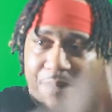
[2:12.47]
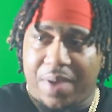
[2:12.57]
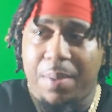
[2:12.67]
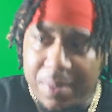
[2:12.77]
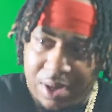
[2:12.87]

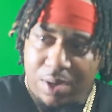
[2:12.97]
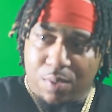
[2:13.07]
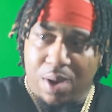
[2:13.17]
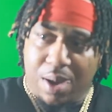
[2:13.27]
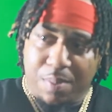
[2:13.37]
family
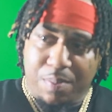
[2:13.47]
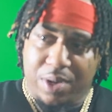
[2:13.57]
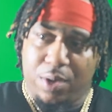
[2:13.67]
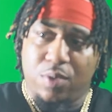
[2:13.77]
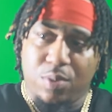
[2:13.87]
and rap,
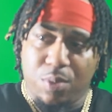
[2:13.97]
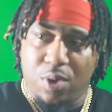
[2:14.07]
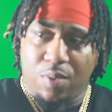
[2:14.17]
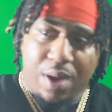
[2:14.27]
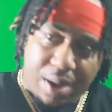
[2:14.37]
but it was
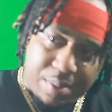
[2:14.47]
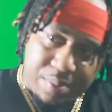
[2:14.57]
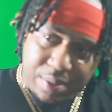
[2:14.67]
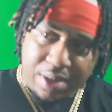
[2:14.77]
more rap.